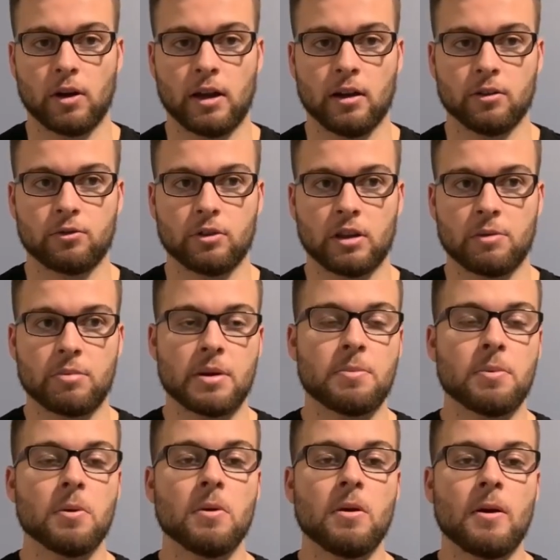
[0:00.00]
elderly
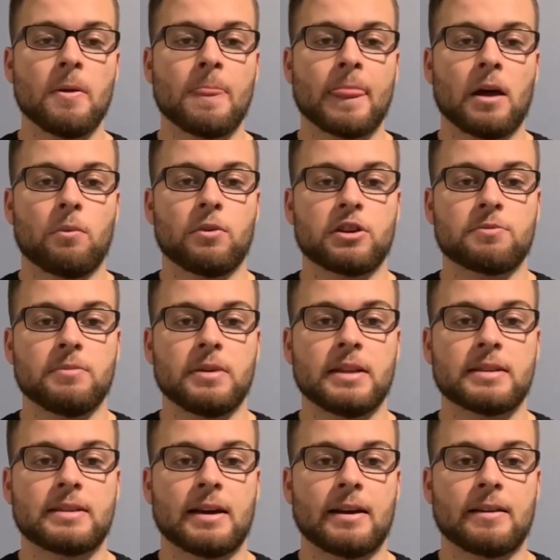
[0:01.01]
people, which
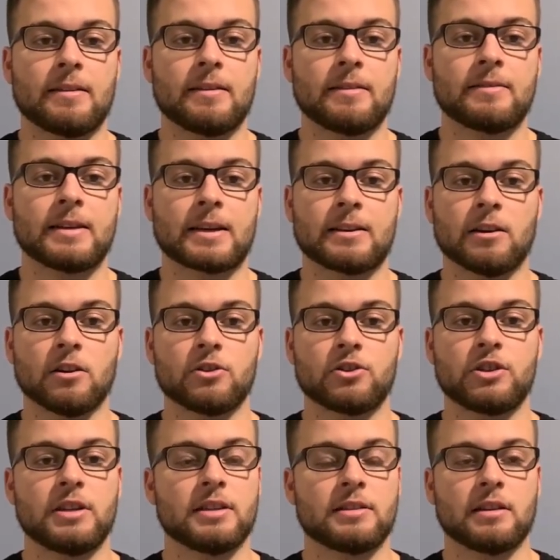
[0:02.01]
means that
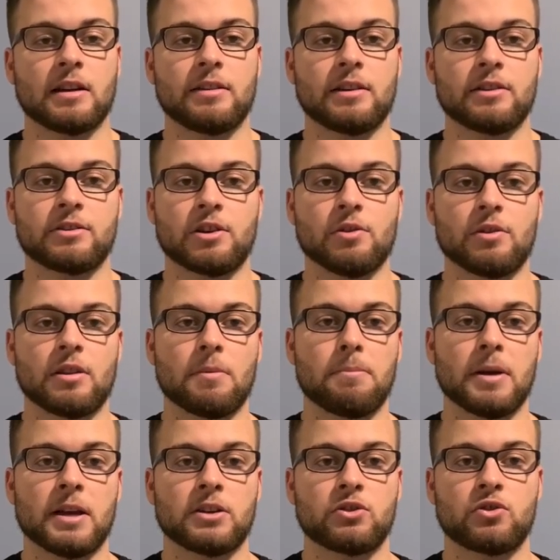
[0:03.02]
technology is not necessarily the
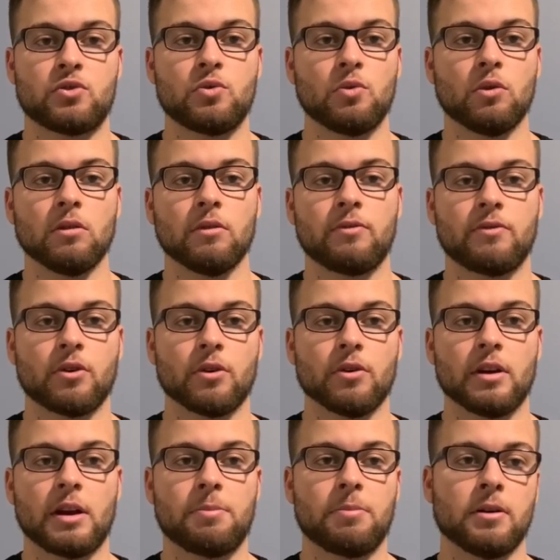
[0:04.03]
best tool
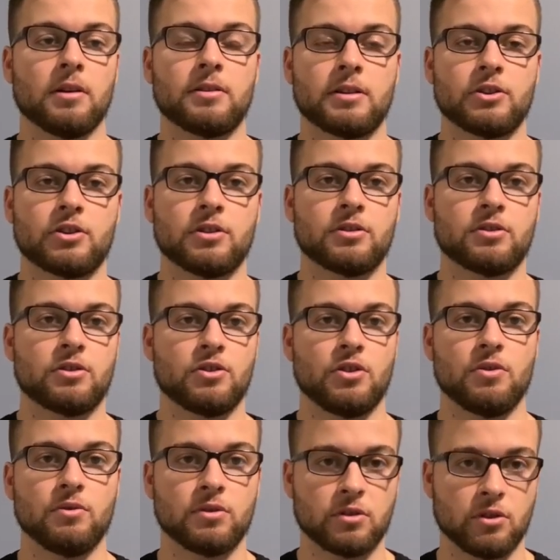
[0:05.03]
for a politician to
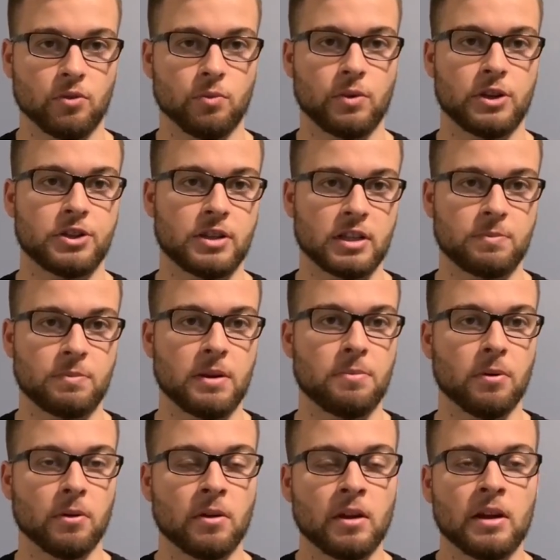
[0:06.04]
use to reach these
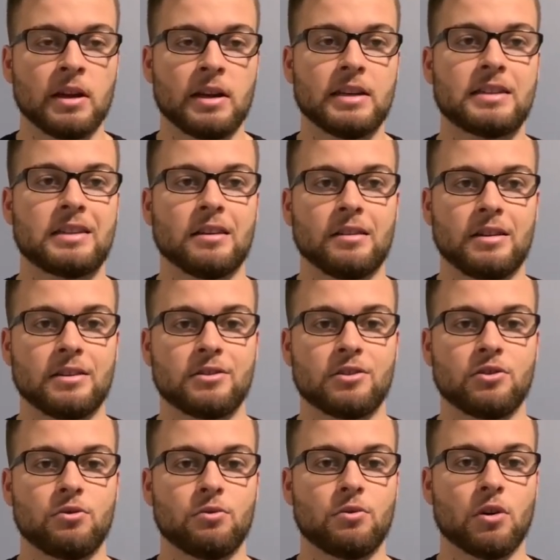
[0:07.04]
people. He still needs
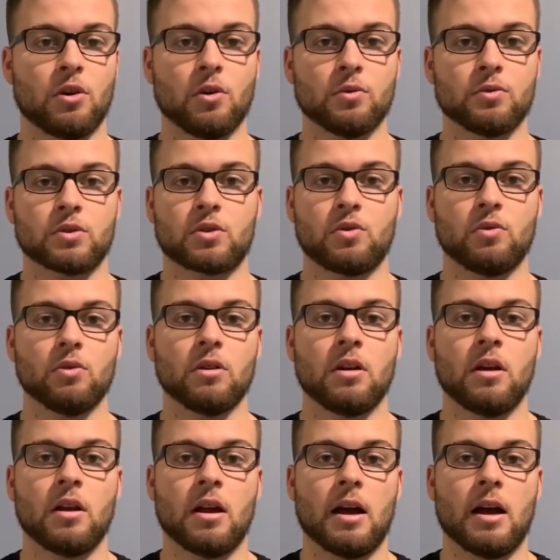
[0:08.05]
to do the old school,